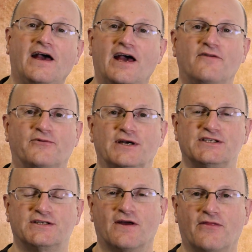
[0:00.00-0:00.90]
Hey
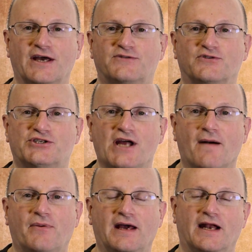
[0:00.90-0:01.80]
friends, thanks for
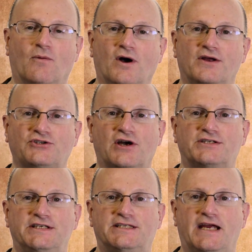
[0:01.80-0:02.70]
stopping in. I want to talk
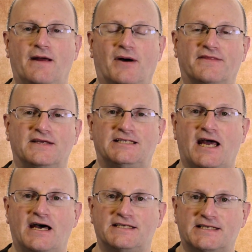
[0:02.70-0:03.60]
to you today about the
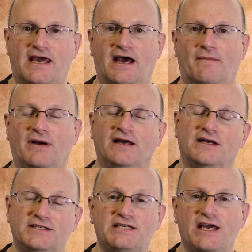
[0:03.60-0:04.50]
Tascam
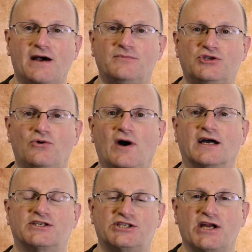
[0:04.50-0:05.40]

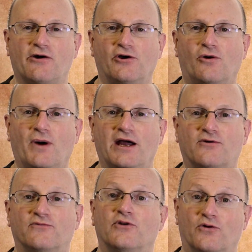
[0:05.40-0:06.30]
TM-2X stereo
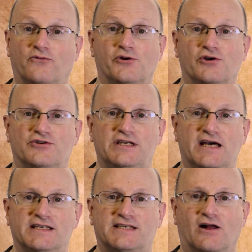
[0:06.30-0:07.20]
microphone for your
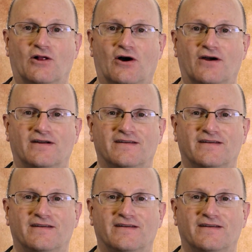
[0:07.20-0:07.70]
DSLR.